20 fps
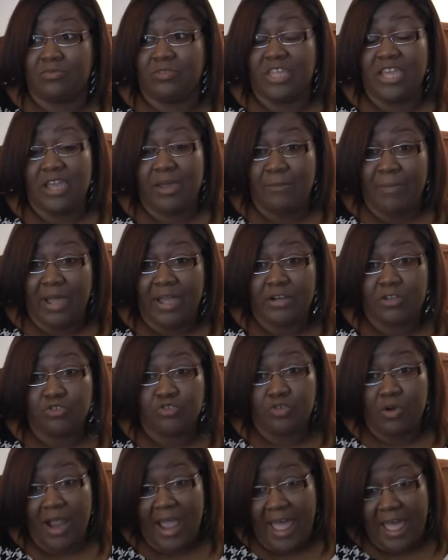thinking about the
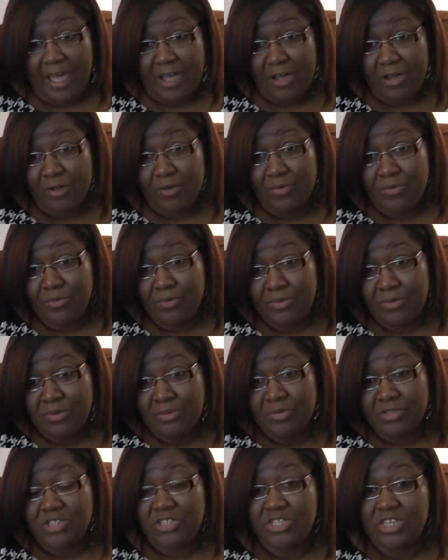trial,
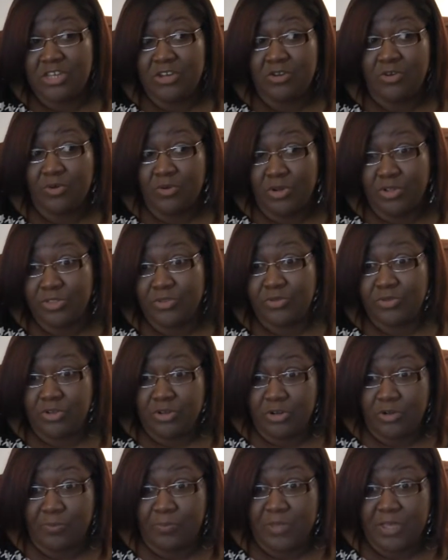still going through, you
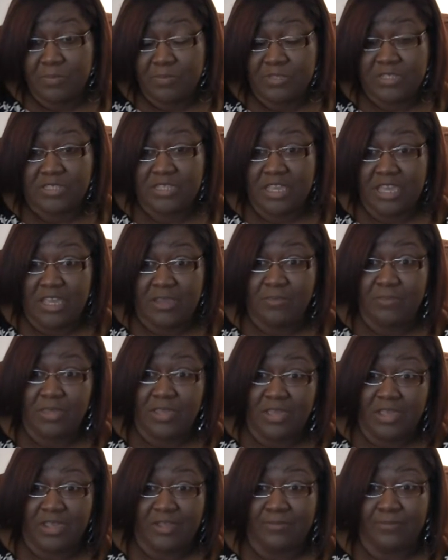know, people seeing
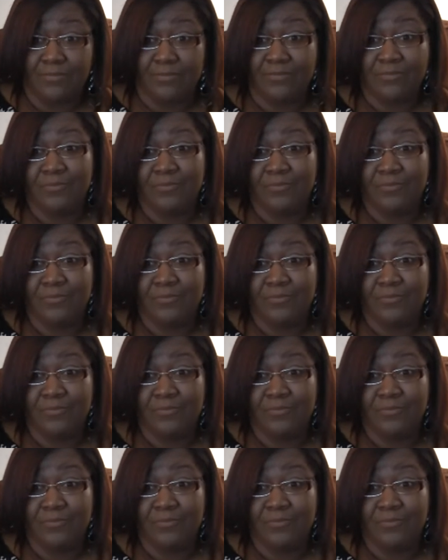me and